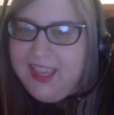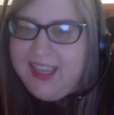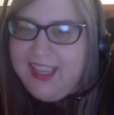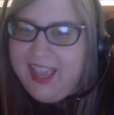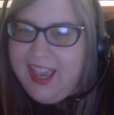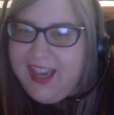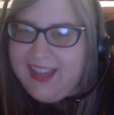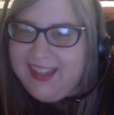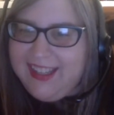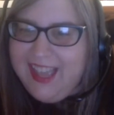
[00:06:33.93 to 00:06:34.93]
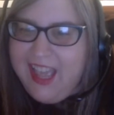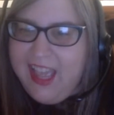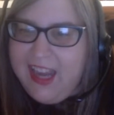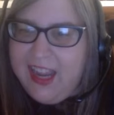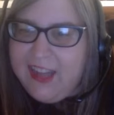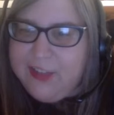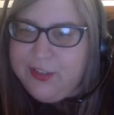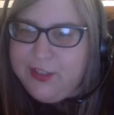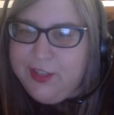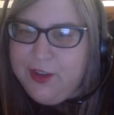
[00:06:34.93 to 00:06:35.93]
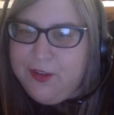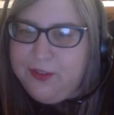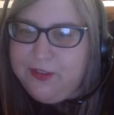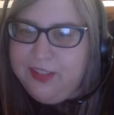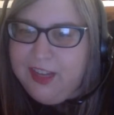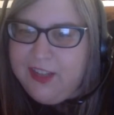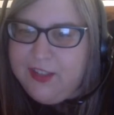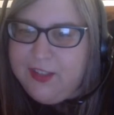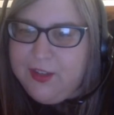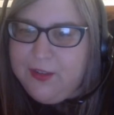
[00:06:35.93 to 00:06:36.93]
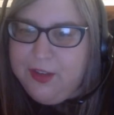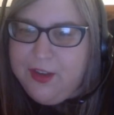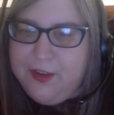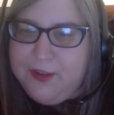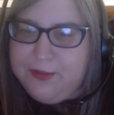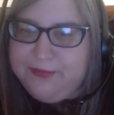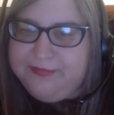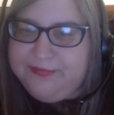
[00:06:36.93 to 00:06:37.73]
Yeah, again, I just don't know